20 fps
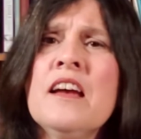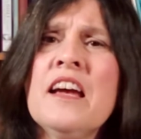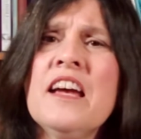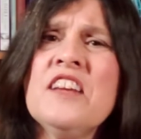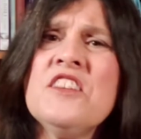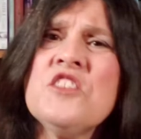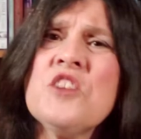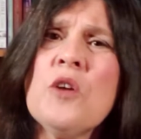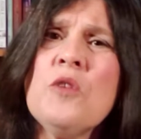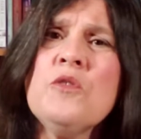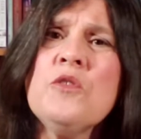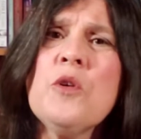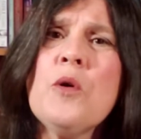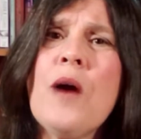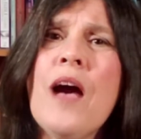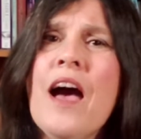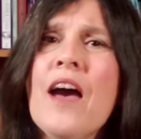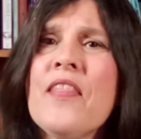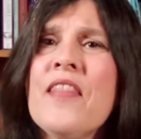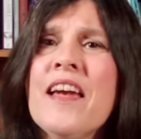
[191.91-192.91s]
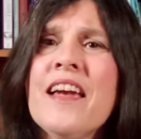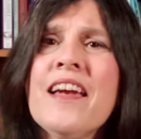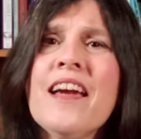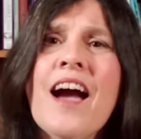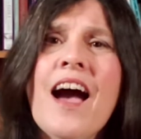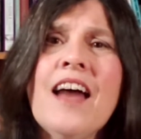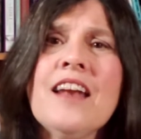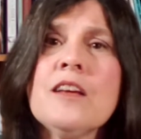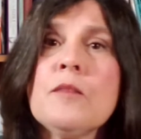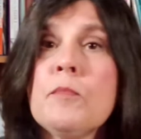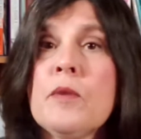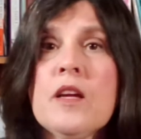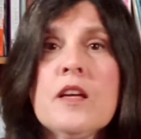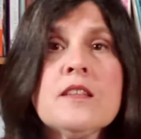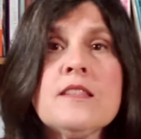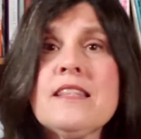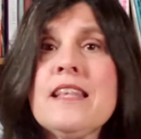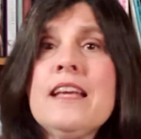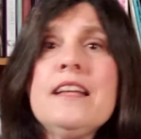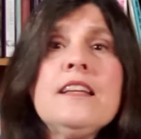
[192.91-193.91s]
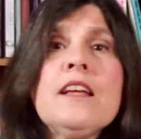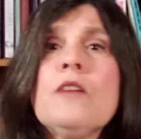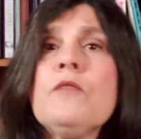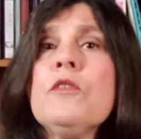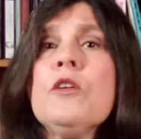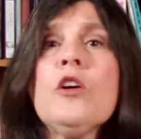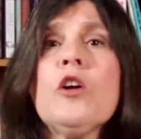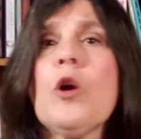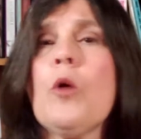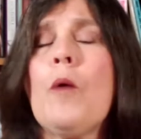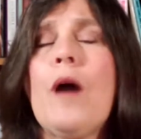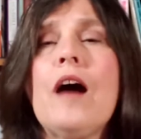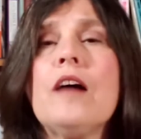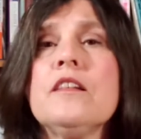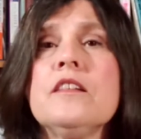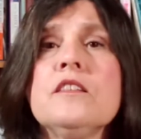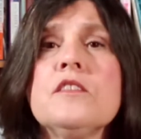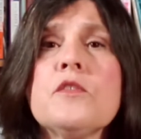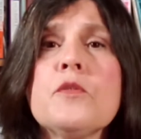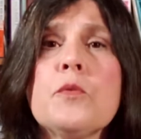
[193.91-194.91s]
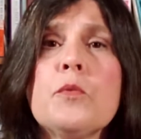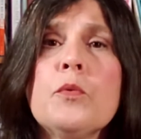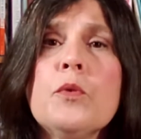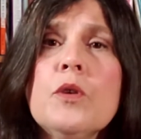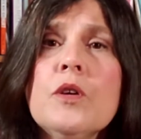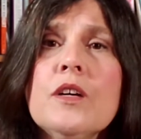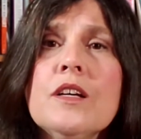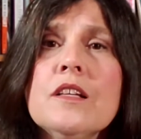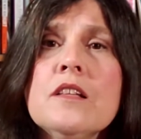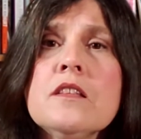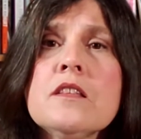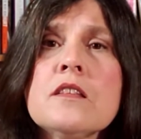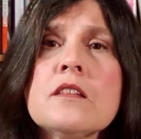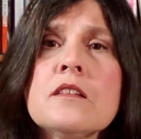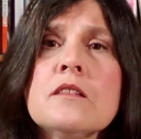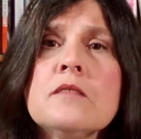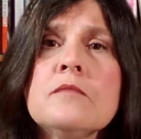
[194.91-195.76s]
and don't know how they got it because they never go out into the woods.